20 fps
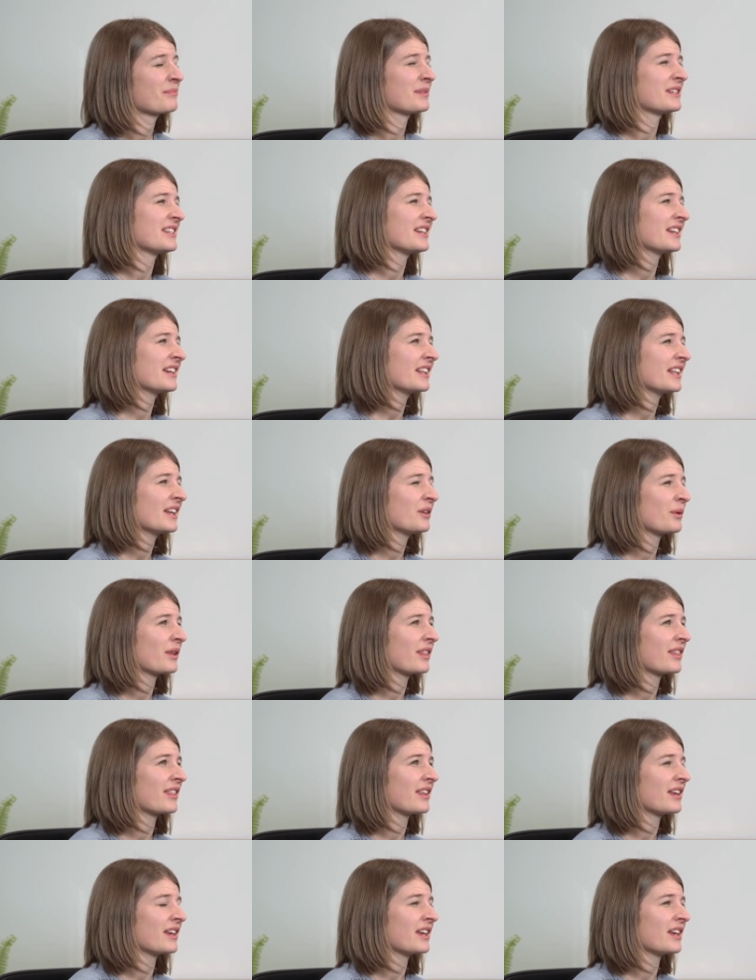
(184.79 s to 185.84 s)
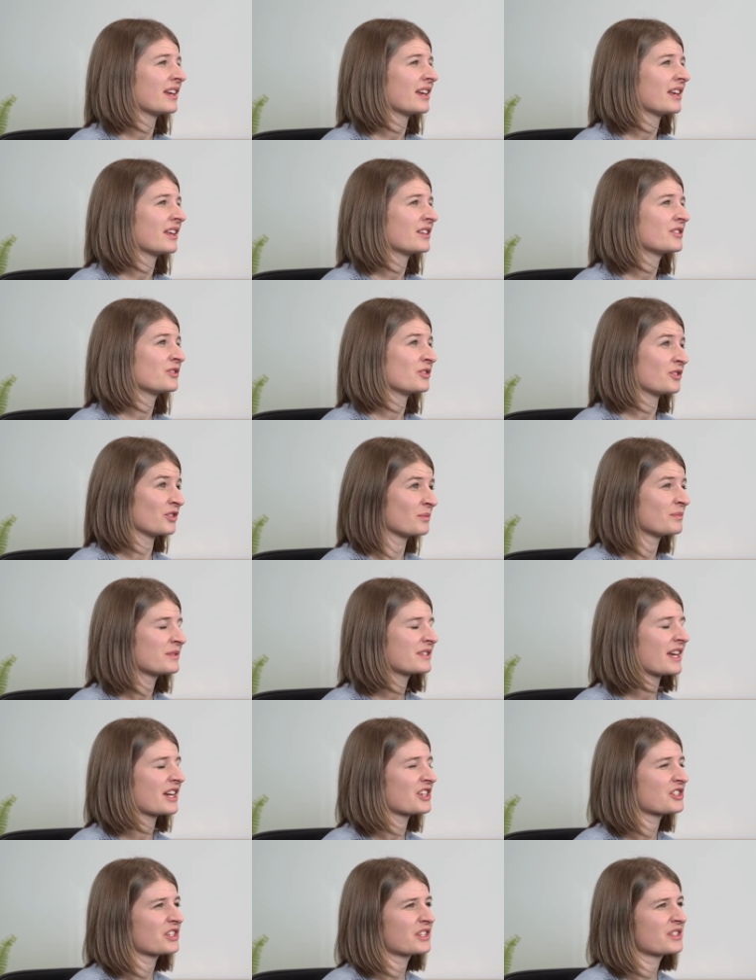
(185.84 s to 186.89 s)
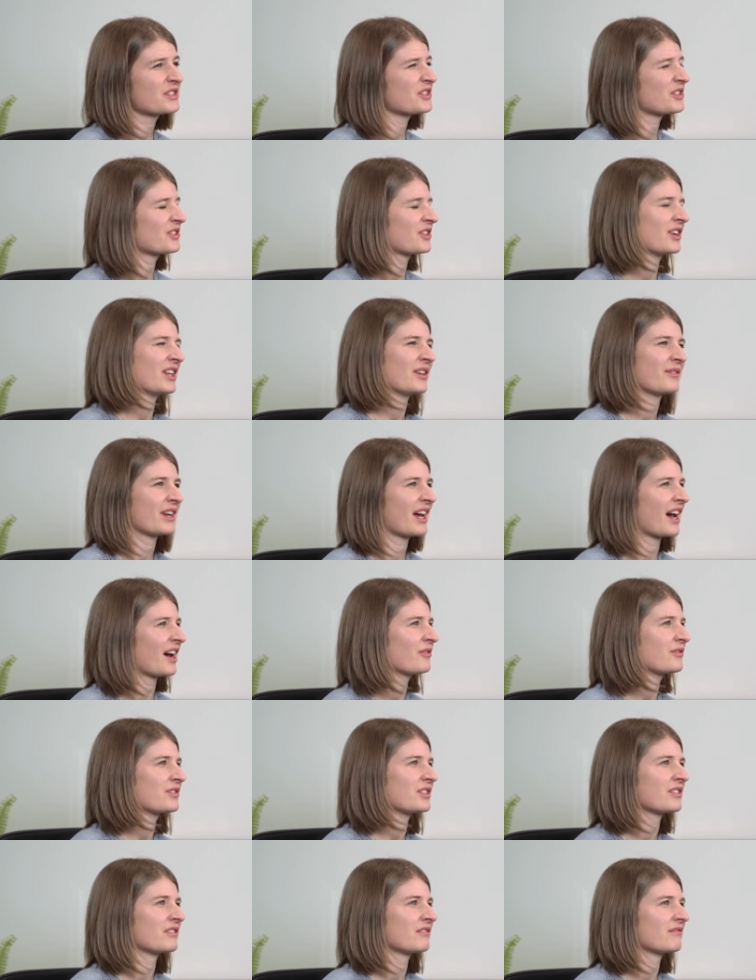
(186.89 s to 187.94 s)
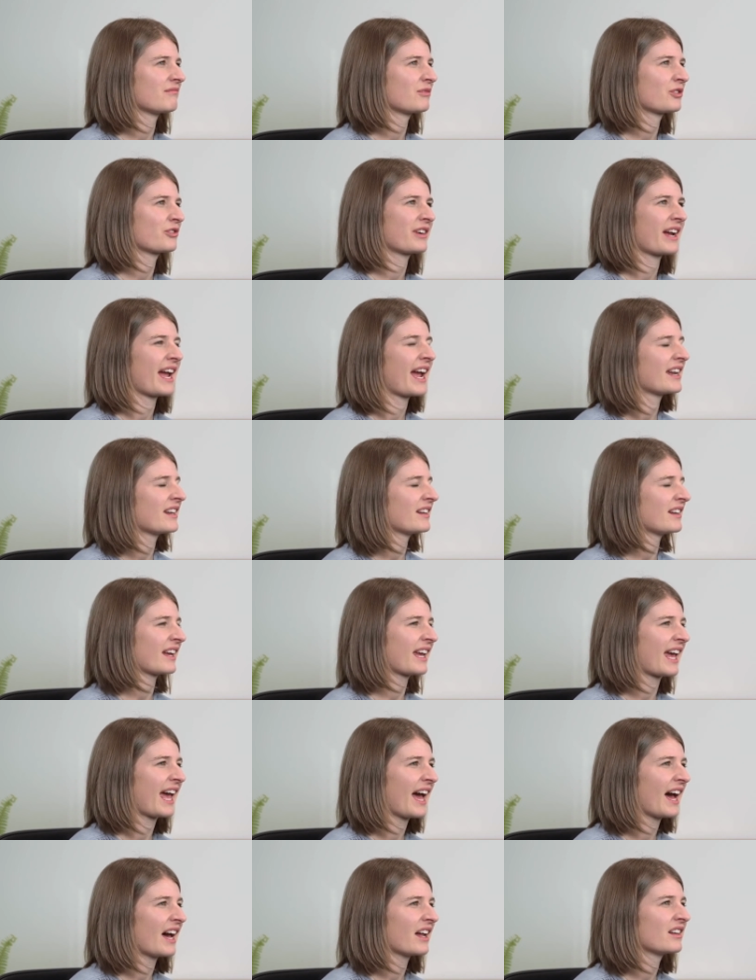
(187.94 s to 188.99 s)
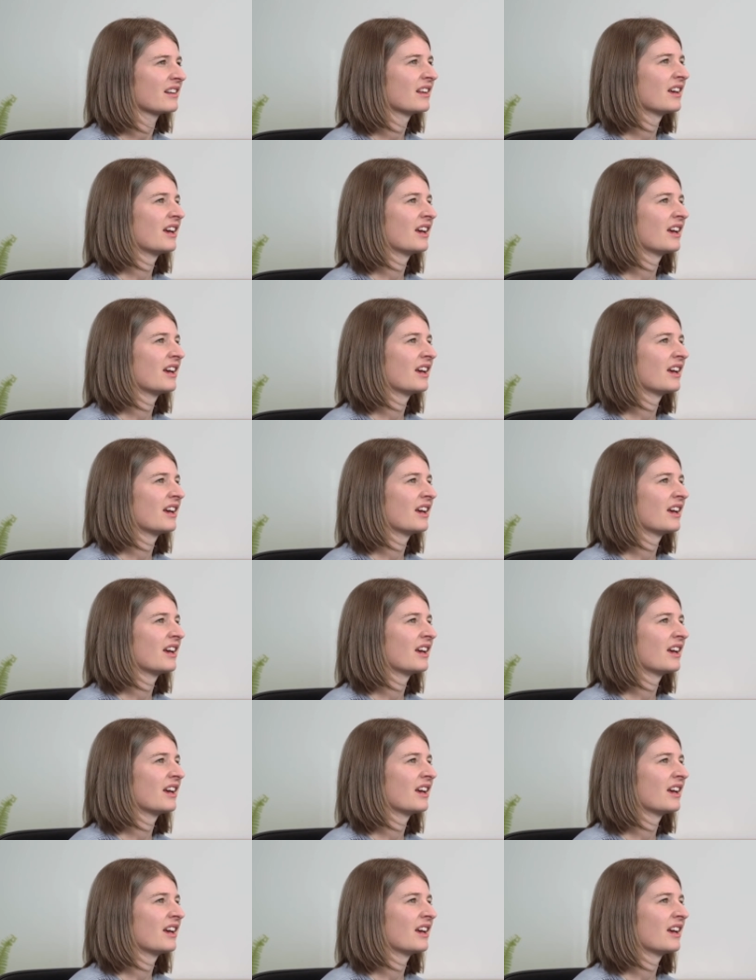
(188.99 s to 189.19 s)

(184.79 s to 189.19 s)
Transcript: Particularly with the Zoom sessions, you don't even have to create an account.